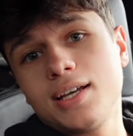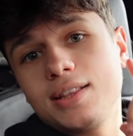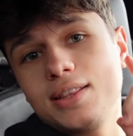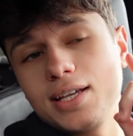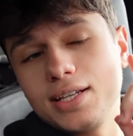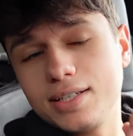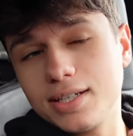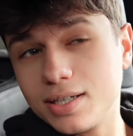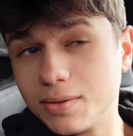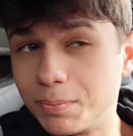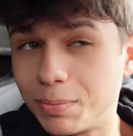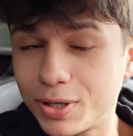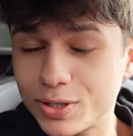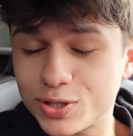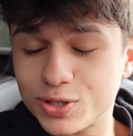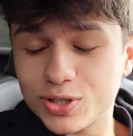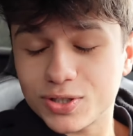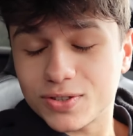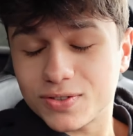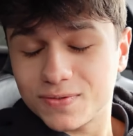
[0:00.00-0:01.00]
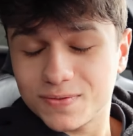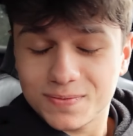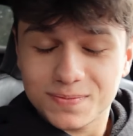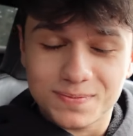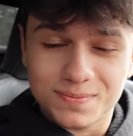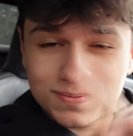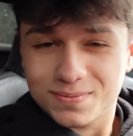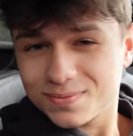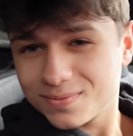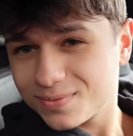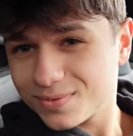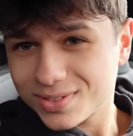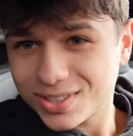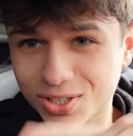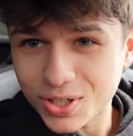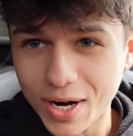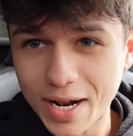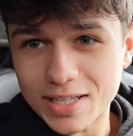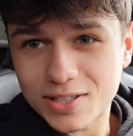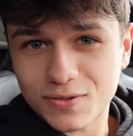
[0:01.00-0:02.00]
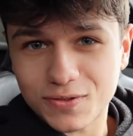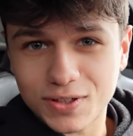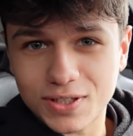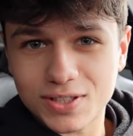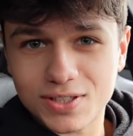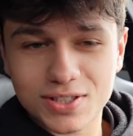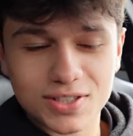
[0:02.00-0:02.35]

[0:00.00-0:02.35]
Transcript: they did a bunch of transferring